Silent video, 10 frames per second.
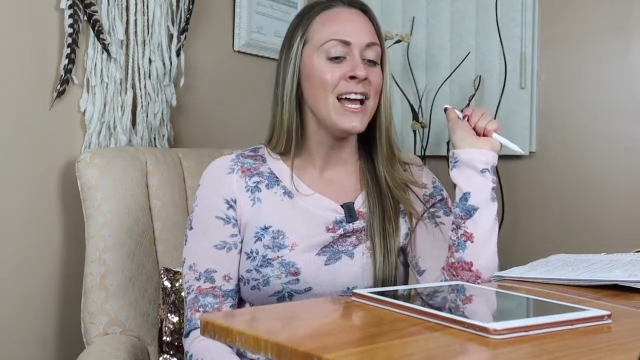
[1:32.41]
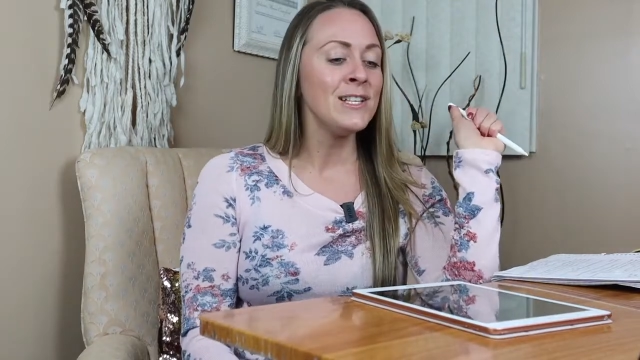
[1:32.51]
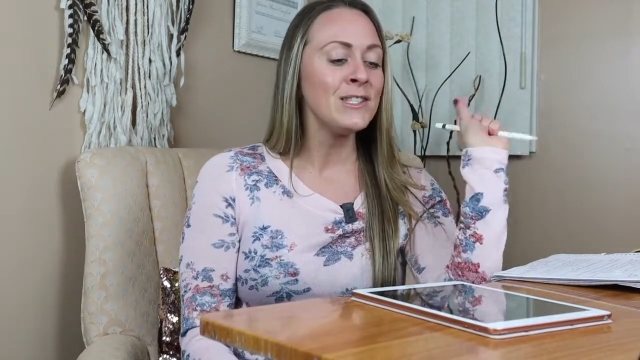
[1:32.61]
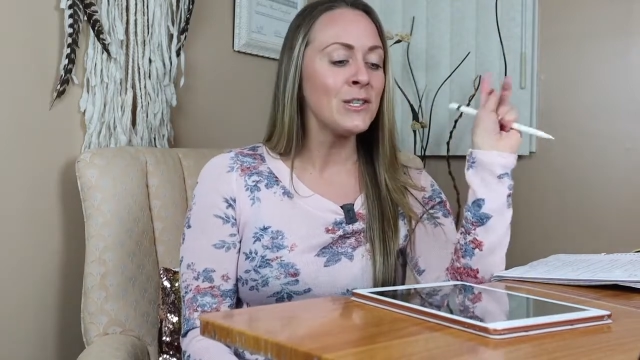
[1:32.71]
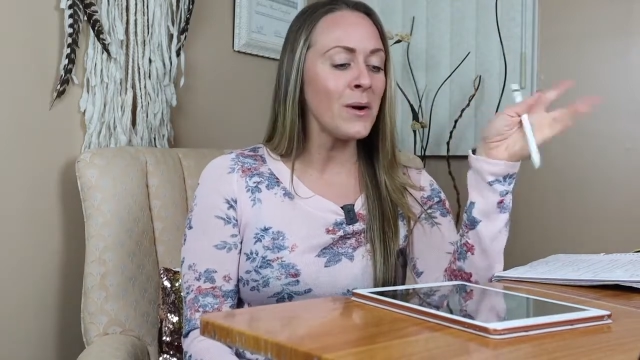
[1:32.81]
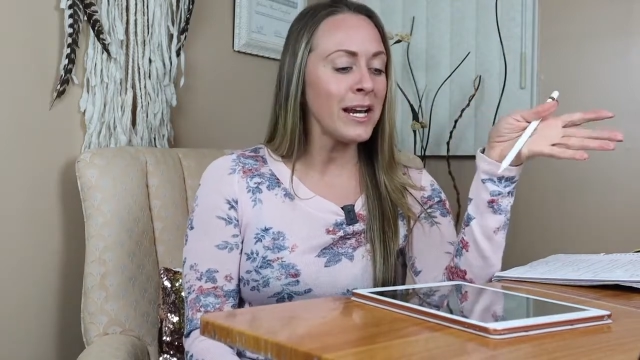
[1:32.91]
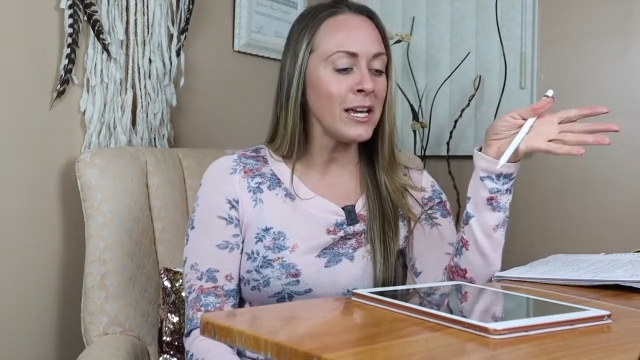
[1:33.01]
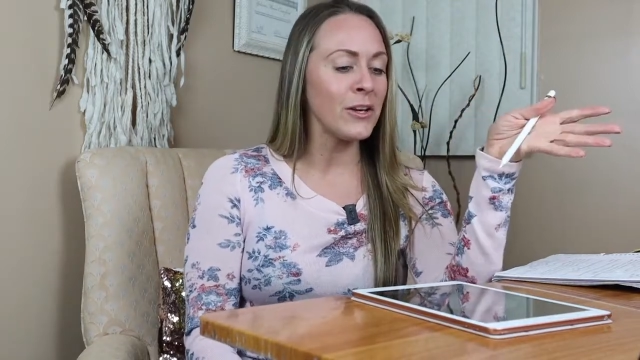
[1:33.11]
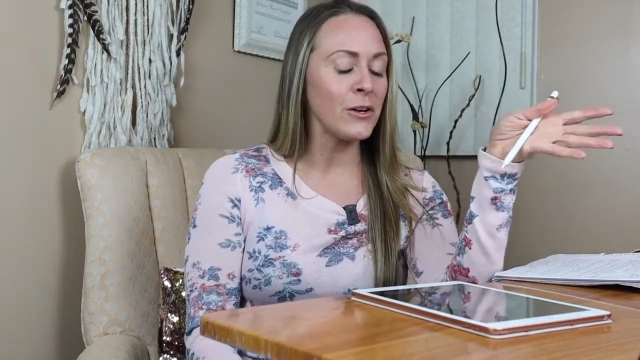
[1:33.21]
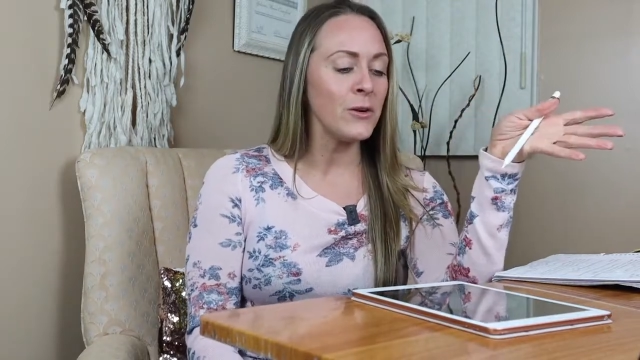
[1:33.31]
So
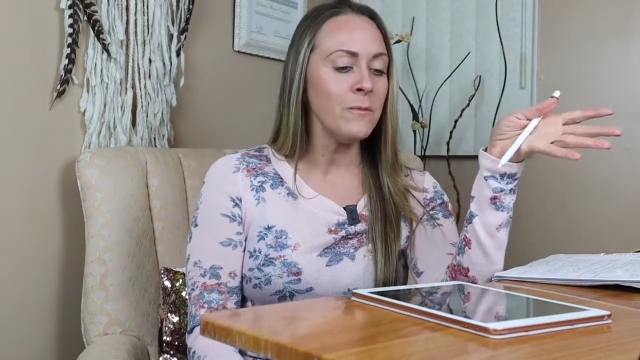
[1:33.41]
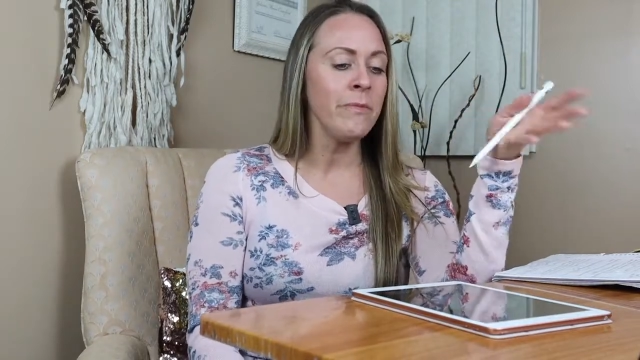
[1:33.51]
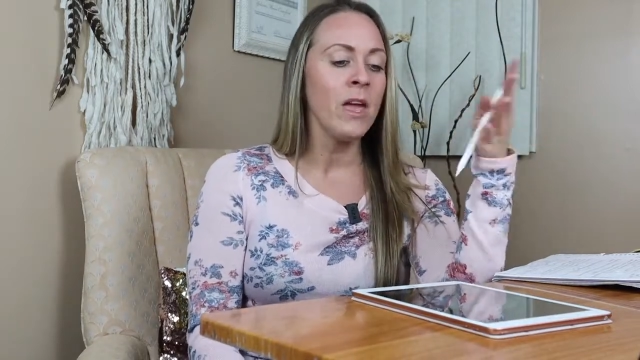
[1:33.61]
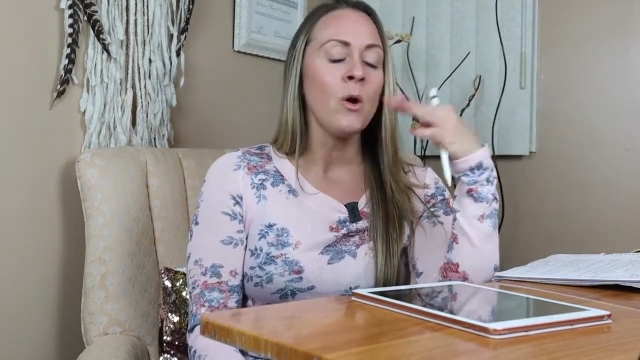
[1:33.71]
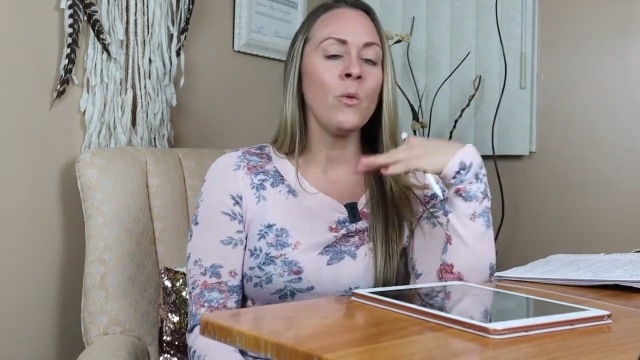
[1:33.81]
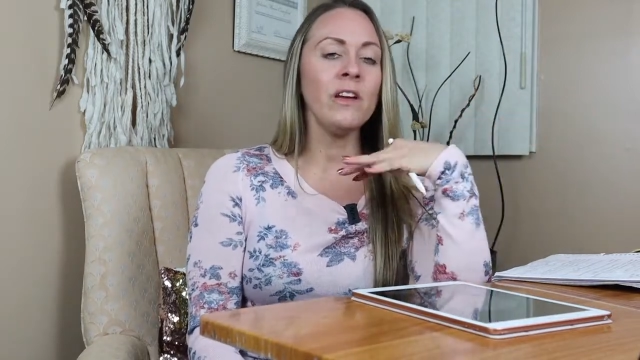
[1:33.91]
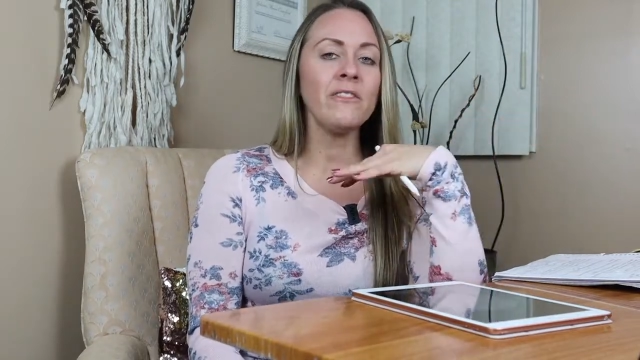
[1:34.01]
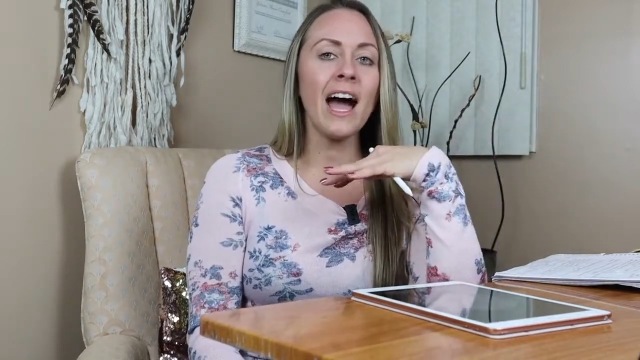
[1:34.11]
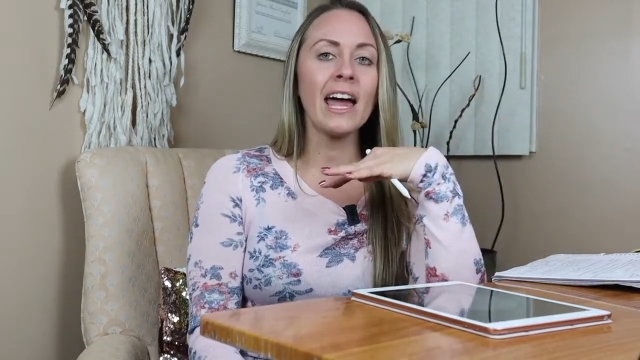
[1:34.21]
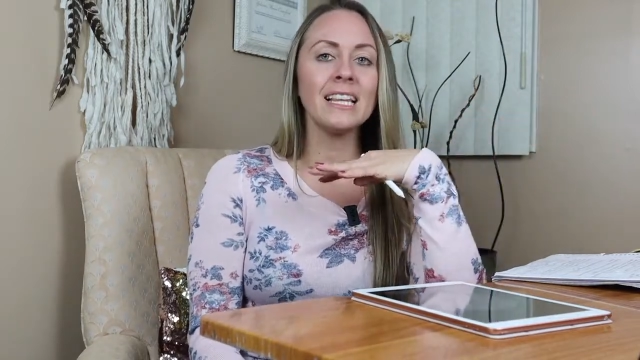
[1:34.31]
anywho, we've
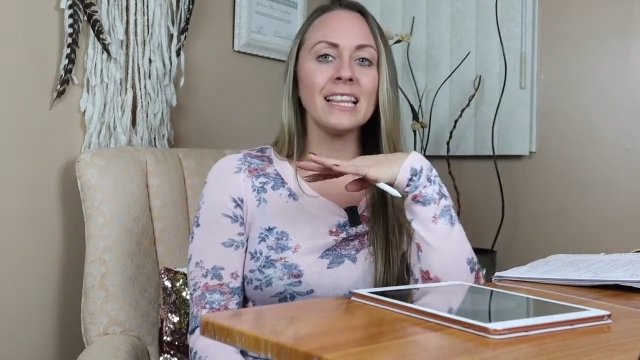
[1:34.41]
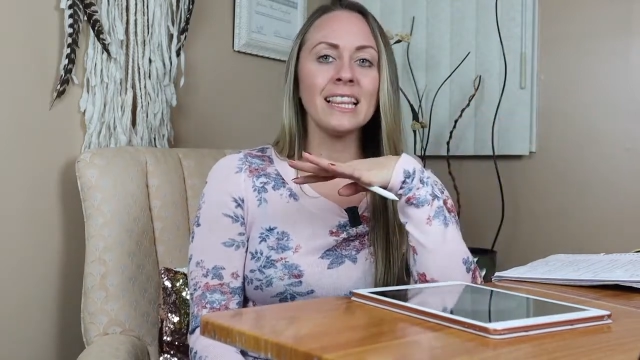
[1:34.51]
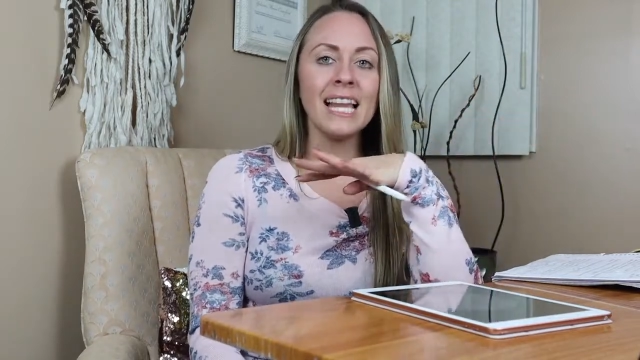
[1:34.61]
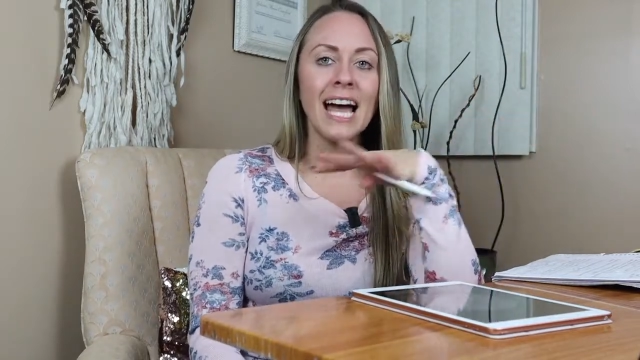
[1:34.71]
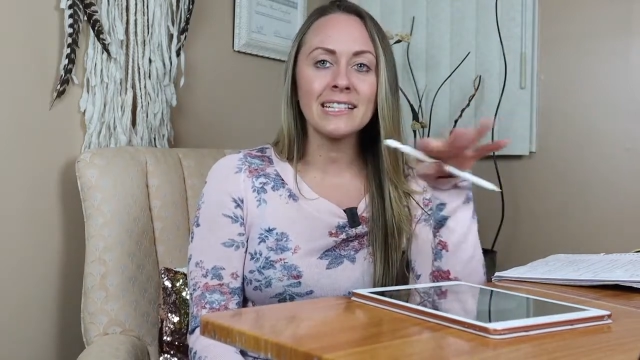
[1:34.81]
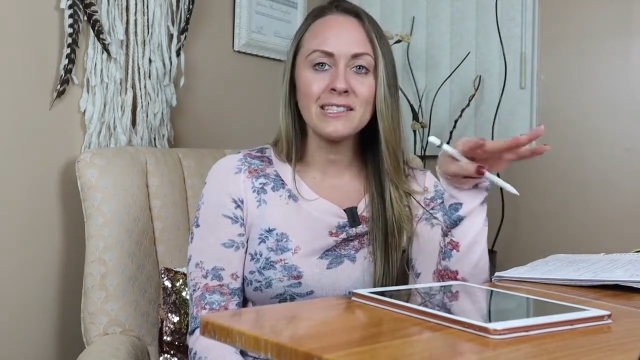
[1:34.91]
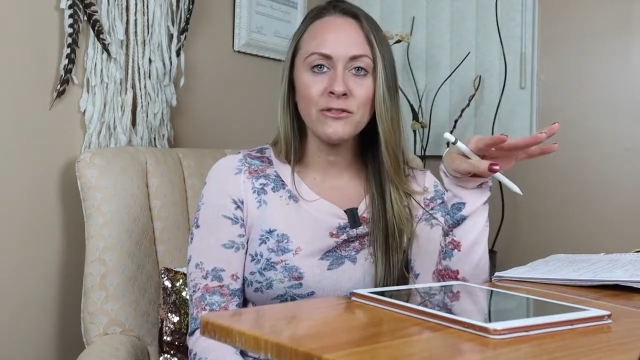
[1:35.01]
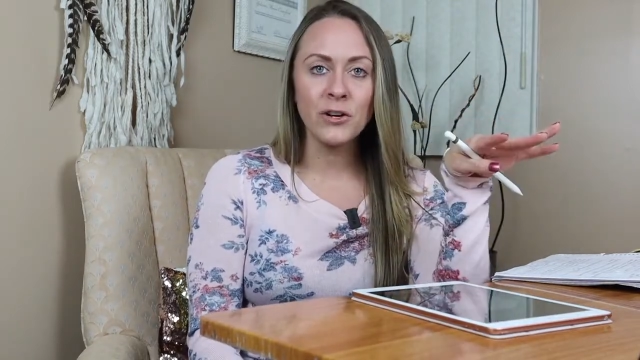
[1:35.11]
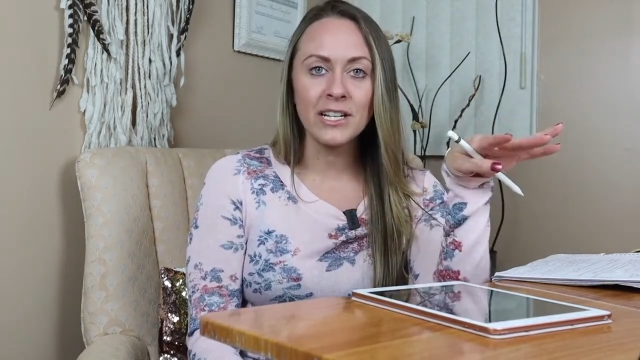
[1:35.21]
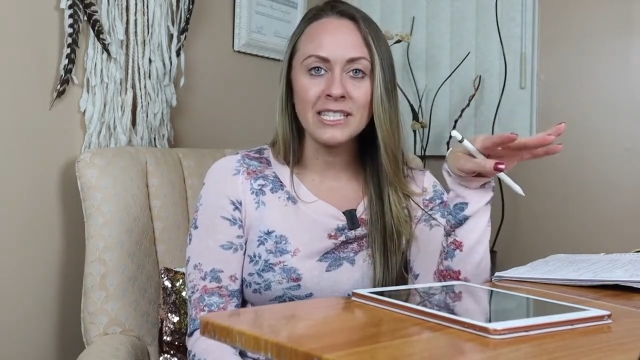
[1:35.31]
got lots of
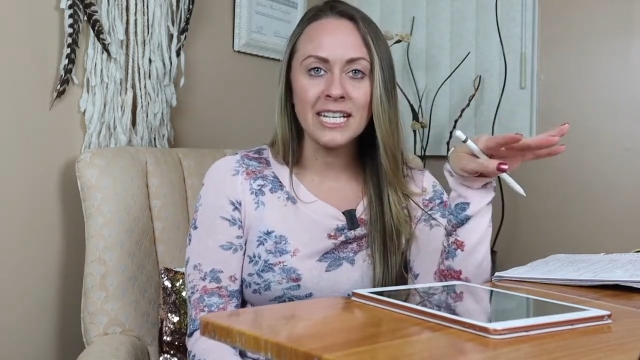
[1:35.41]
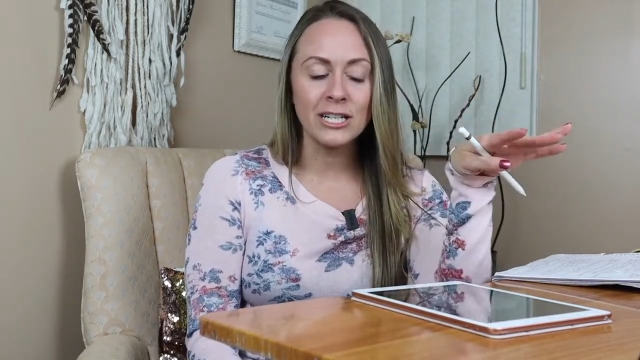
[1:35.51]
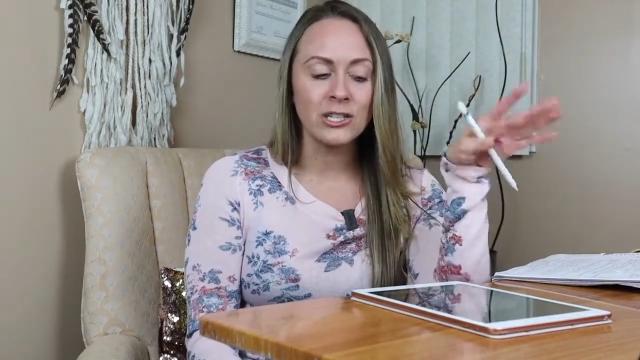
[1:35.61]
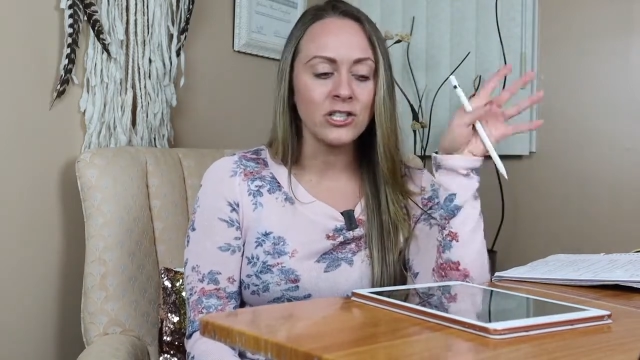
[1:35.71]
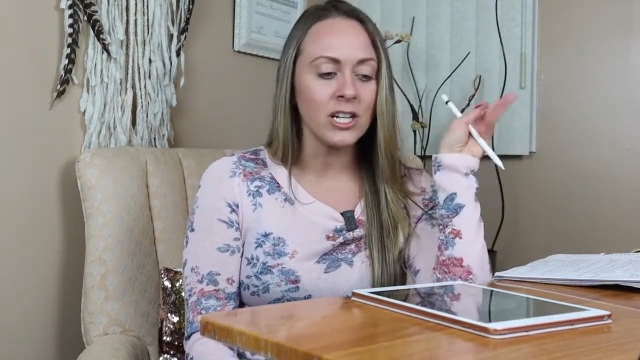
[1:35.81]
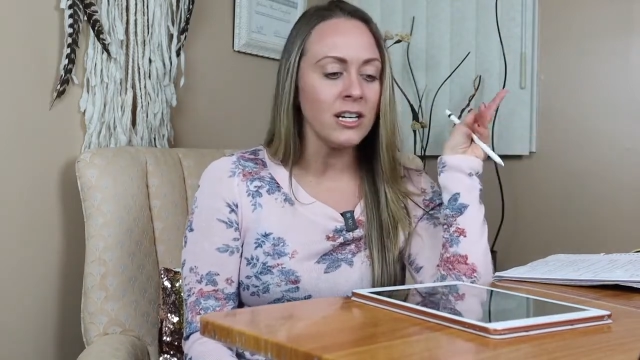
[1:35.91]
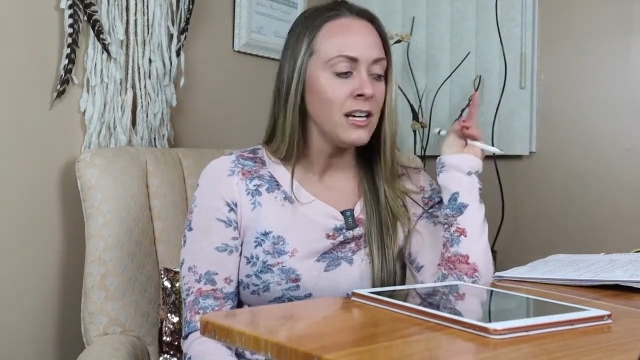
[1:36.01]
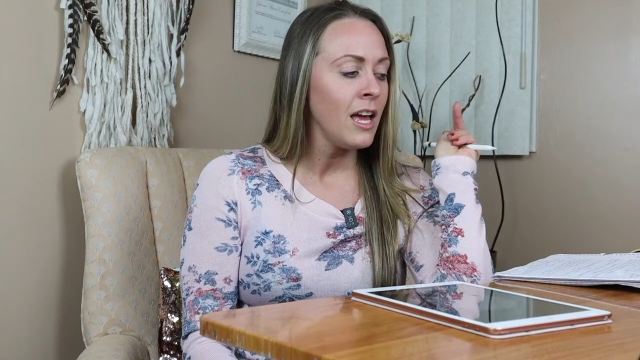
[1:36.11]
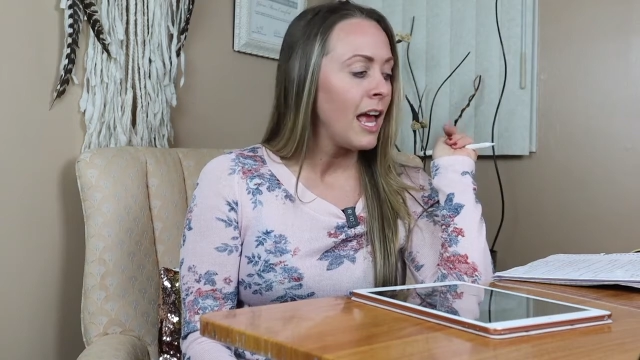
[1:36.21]
crazy energy